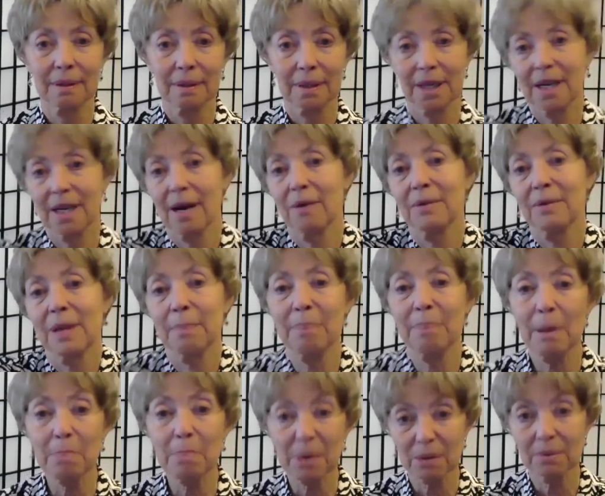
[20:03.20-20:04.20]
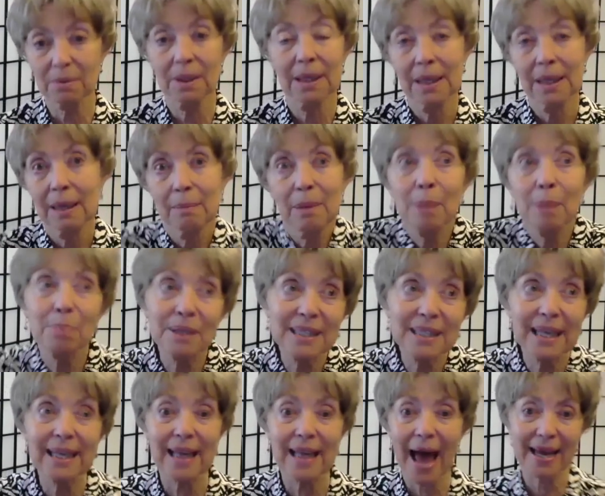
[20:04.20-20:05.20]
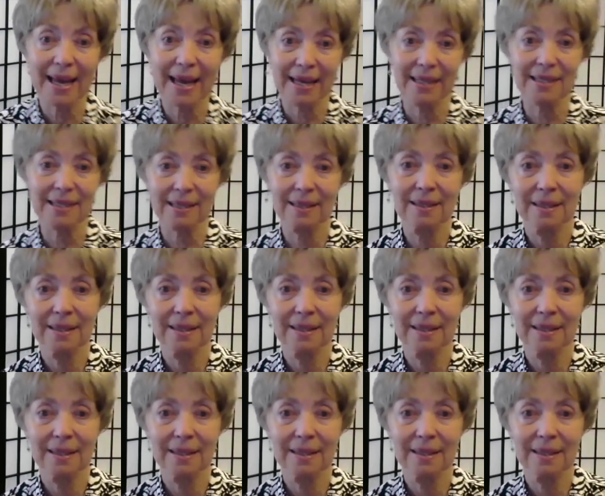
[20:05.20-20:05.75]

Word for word: Yeah. You know, that people, people did like it.